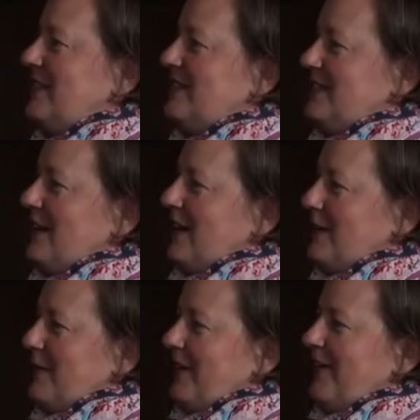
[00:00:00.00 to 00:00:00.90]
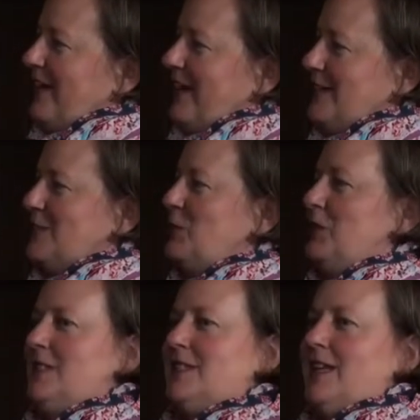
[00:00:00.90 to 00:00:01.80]
that the talk about the high
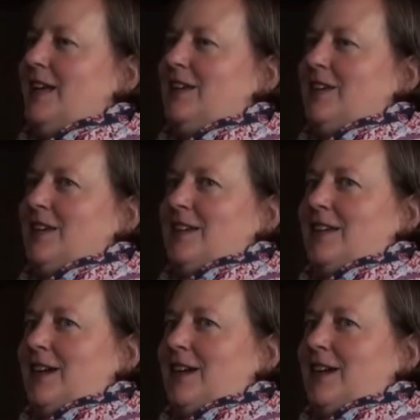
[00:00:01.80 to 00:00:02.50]
school is that